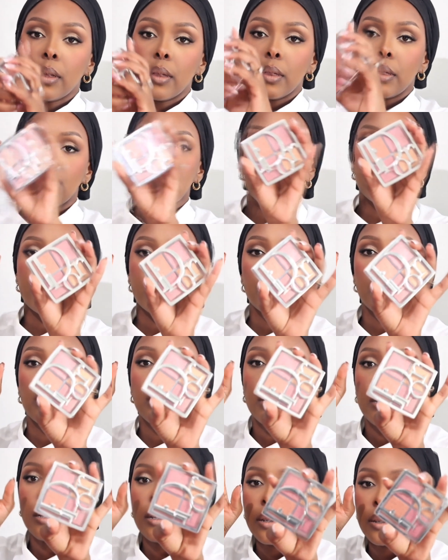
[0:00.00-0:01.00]
this
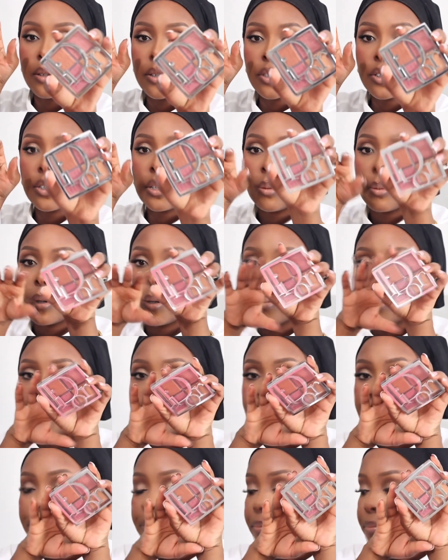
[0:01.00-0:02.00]
shimmer,
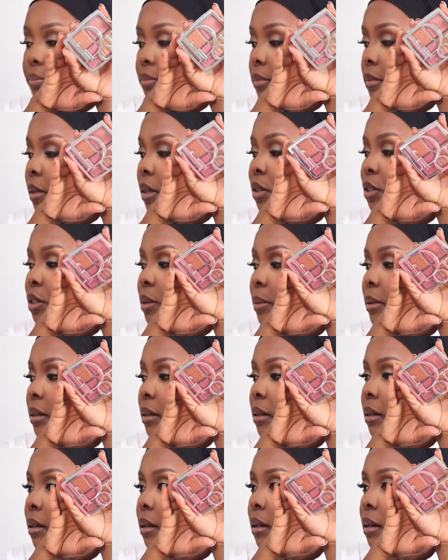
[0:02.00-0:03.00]
not shimmer,